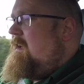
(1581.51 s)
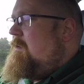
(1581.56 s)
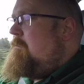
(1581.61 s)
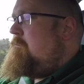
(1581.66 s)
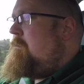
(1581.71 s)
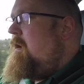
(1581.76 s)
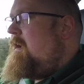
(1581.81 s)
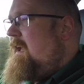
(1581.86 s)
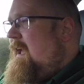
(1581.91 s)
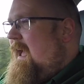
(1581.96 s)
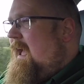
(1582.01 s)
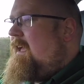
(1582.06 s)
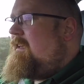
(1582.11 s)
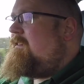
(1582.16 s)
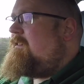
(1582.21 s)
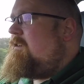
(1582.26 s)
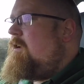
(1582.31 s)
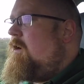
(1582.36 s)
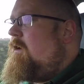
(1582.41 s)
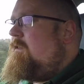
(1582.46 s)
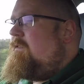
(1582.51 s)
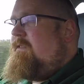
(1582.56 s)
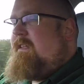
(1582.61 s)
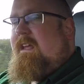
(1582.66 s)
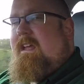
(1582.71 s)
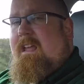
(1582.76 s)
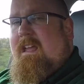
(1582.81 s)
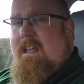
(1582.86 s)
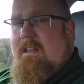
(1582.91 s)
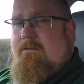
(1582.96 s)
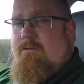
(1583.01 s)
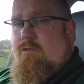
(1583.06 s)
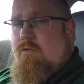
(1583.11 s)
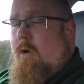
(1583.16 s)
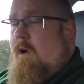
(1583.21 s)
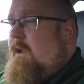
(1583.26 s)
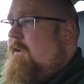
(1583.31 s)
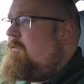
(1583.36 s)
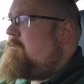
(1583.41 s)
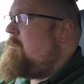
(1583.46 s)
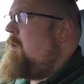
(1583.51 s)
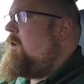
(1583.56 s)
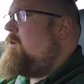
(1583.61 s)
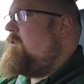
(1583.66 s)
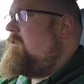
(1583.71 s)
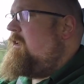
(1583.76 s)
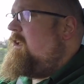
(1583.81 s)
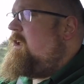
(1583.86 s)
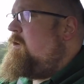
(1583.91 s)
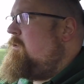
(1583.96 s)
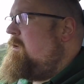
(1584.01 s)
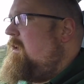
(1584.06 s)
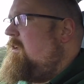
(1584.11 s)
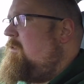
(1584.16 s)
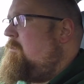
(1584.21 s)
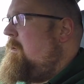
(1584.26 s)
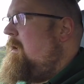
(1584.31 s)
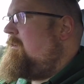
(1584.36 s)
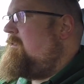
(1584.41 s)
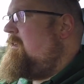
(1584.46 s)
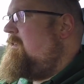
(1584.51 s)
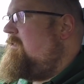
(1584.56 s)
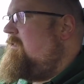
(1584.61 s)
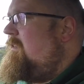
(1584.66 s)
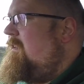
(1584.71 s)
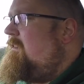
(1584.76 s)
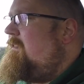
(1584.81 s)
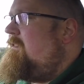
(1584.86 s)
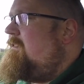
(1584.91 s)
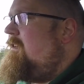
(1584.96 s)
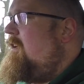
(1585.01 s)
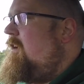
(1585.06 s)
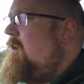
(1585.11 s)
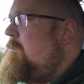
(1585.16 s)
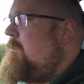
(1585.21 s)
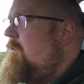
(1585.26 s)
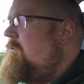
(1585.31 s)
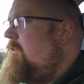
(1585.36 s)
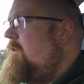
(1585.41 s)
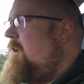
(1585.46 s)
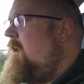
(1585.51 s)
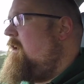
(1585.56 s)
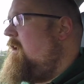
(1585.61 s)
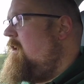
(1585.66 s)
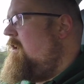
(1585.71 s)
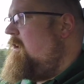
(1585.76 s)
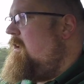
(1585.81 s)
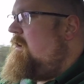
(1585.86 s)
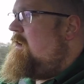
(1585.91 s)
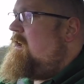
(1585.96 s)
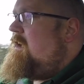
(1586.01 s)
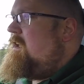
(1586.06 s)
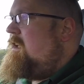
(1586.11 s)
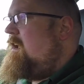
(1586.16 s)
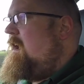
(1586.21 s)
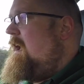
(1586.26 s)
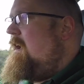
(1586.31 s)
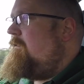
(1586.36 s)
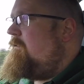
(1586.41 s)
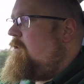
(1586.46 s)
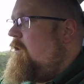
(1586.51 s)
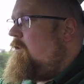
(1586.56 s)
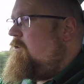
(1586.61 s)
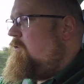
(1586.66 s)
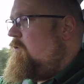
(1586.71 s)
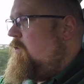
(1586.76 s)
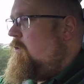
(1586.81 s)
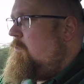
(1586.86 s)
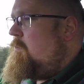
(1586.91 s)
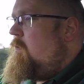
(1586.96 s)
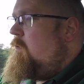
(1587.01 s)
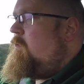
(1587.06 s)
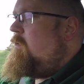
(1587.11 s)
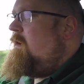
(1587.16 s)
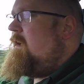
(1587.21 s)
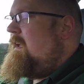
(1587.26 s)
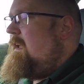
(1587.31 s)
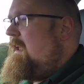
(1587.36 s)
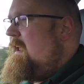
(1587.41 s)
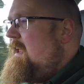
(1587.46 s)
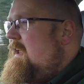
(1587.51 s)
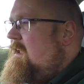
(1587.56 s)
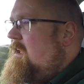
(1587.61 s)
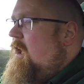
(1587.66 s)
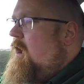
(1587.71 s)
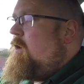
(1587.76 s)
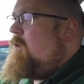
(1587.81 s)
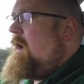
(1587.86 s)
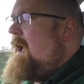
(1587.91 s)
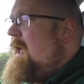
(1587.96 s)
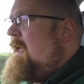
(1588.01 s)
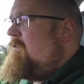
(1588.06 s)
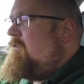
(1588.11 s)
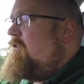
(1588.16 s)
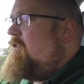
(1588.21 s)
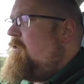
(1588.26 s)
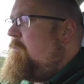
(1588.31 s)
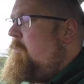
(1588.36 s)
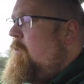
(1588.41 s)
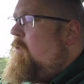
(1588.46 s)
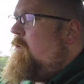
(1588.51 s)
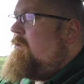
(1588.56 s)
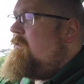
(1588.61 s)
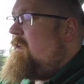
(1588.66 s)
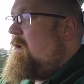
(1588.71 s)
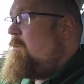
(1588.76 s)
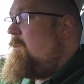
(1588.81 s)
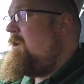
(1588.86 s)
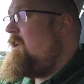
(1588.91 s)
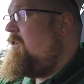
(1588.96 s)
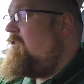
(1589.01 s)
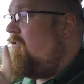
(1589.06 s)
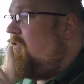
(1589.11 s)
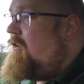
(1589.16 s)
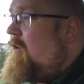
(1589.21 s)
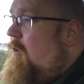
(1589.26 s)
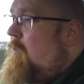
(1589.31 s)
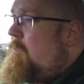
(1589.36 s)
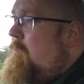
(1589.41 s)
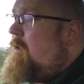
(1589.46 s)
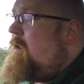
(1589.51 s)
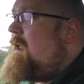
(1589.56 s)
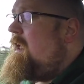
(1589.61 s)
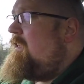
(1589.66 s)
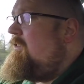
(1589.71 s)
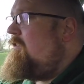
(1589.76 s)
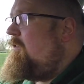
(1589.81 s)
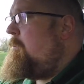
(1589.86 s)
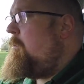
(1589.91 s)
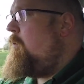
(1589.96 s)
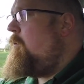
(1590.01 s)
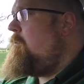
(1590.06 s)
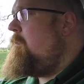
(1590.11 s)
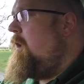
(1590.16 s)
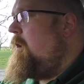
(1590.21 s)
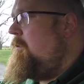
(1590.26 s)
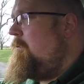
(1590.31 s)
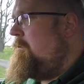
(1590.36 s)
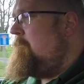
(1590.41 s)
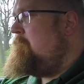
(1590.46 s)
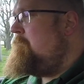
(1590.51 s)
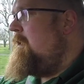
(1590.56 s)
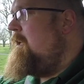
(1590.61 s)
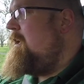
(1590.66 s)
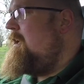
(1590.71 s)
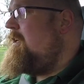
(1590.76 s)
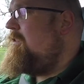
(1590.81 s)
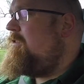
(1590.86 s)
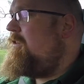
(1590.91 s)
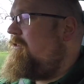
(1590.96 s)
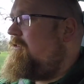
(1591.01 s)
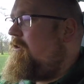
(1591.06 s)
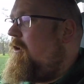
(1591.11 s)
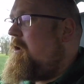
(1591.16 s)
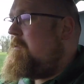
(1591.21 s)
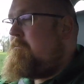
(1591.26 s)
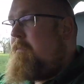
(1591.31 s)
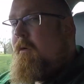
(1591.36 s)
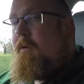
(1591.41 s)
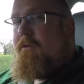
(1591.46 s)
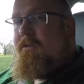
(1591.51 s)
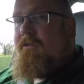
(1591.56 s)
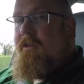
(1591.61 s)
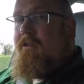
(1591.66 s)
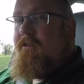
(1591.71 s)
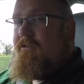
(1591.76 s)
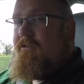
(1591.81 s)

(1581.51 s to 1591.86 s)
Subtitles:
But it has got the drive modes that you would expect in this type of car. You have got normal, eco and sports, and when you do put it in sport mode, the side bolsters